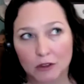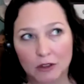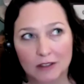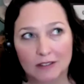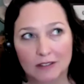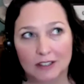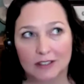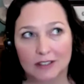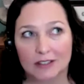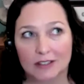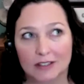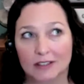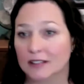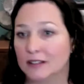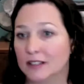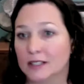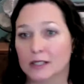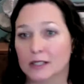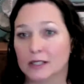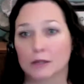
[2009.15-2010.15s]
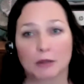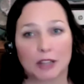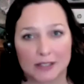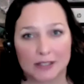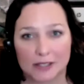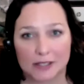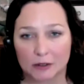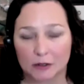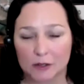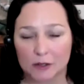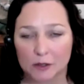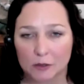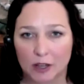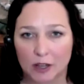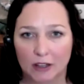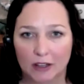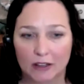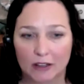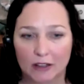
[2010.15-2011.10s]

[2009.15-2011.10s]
This applies there as well.